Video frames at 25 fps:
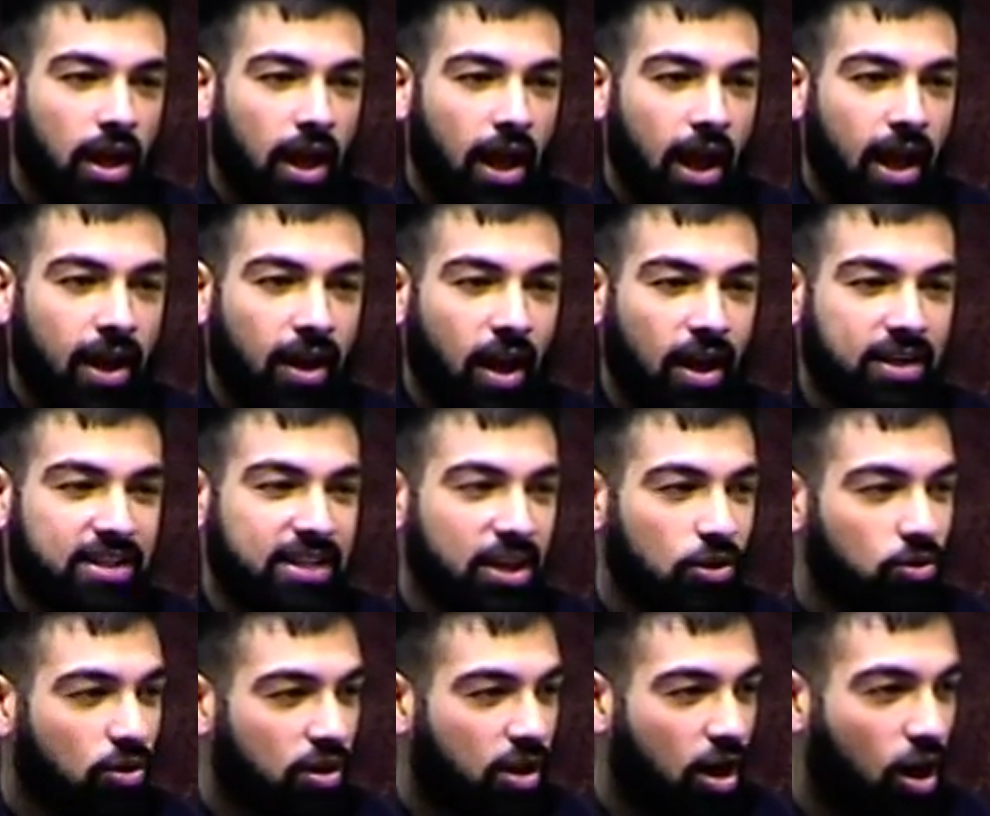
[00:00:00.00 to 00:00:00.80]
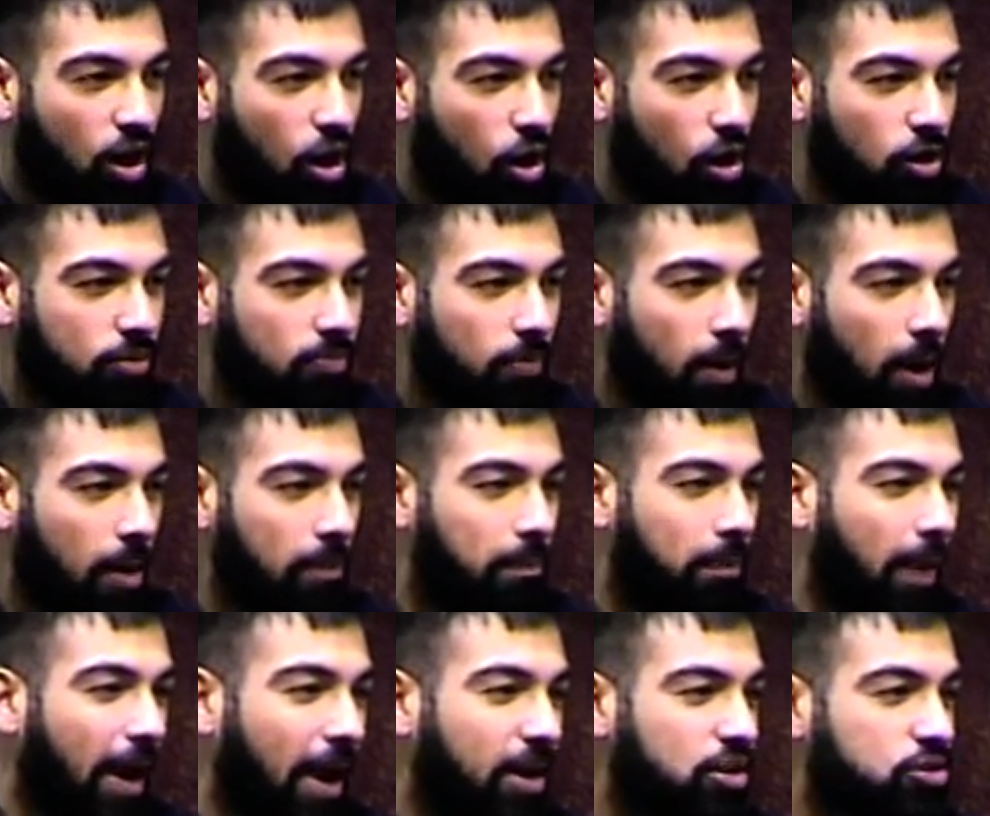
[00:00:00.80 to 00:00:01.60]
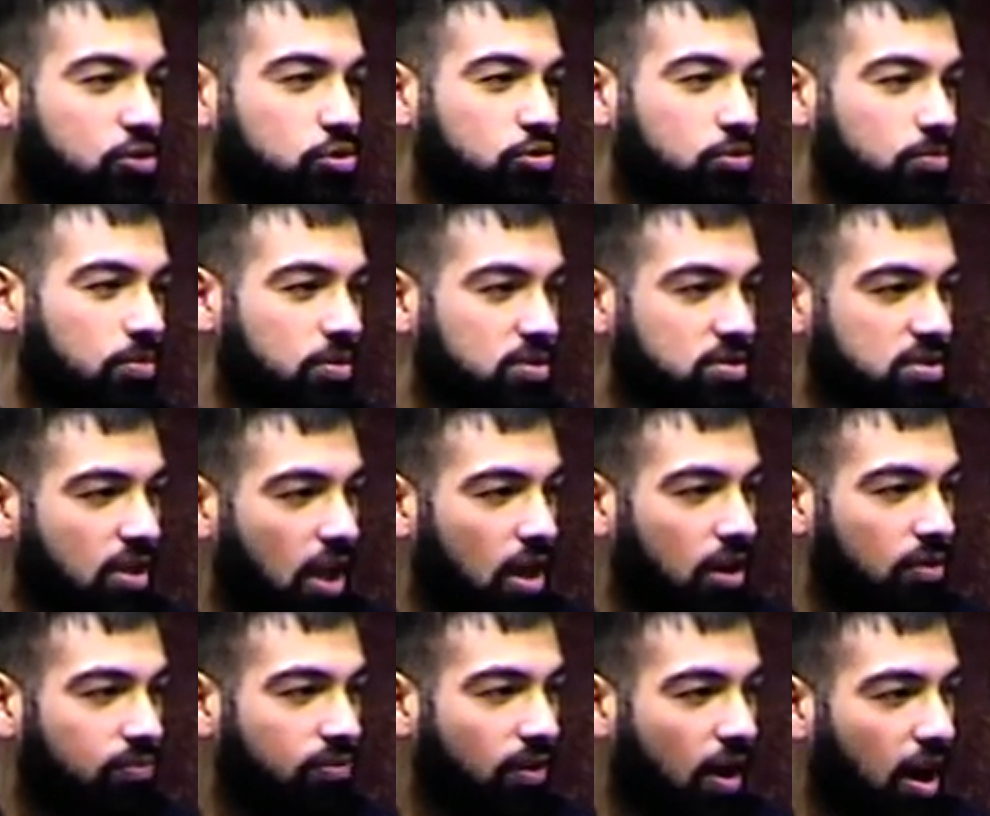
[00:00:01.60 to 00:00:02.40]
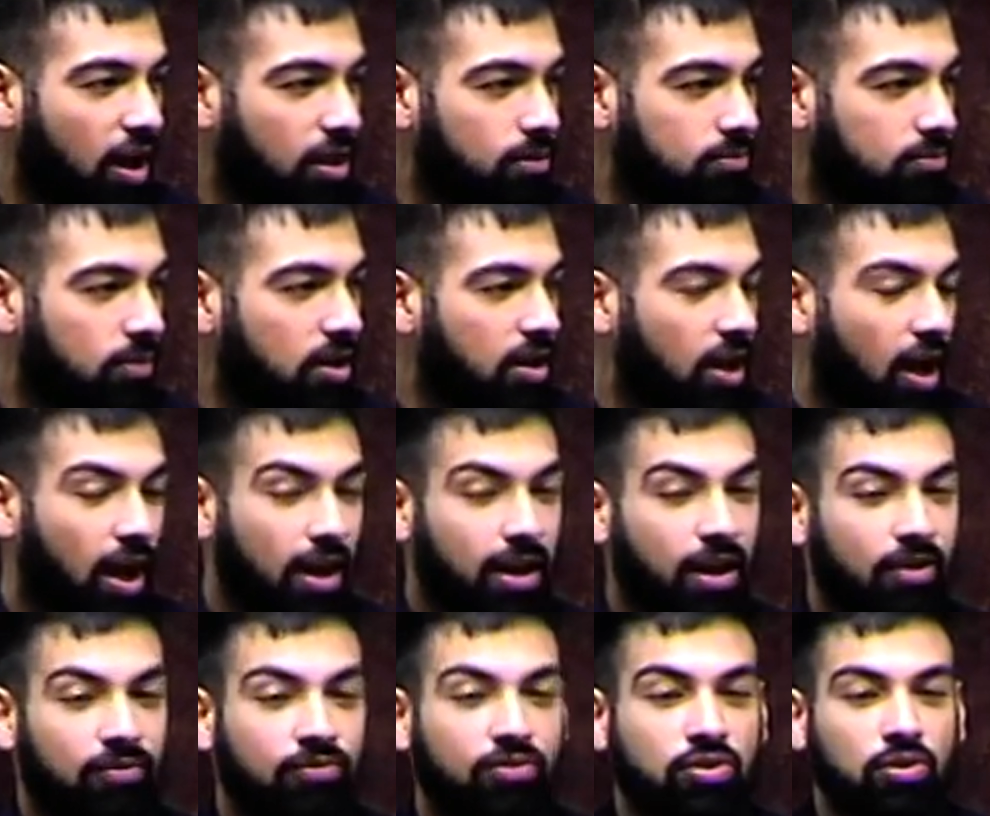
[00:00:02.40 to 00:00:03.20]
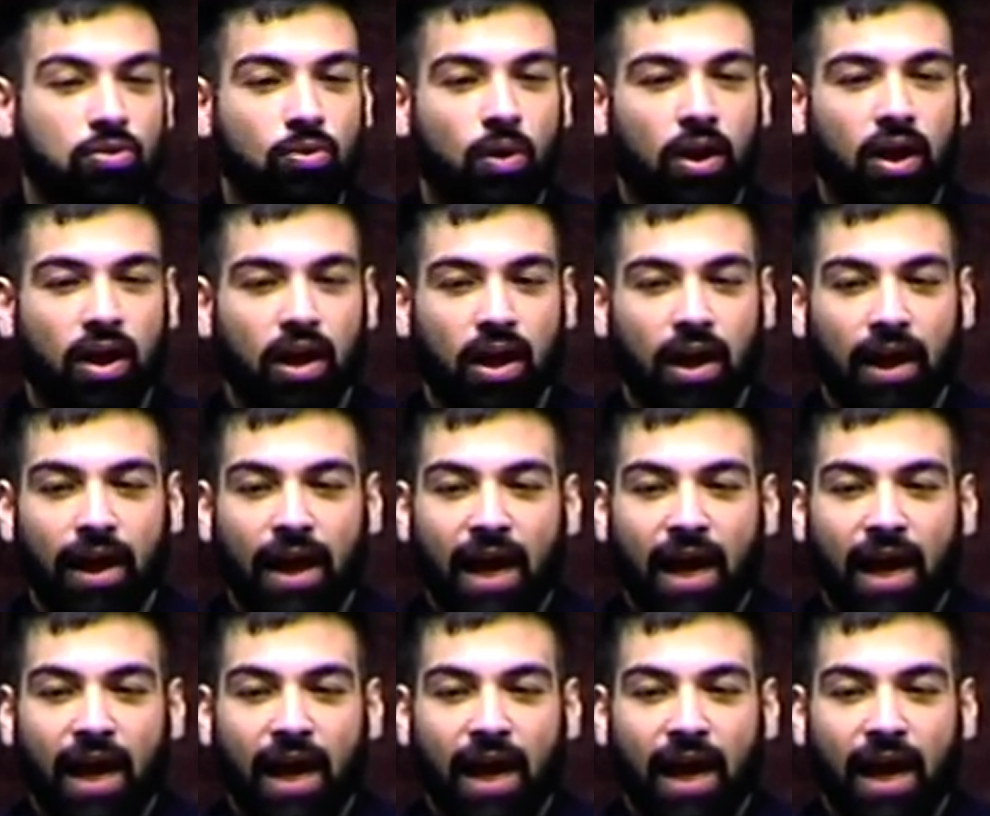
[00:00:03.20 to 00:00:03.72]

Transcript: And I took her on my back to Muzdalifah and Mina and everywhere.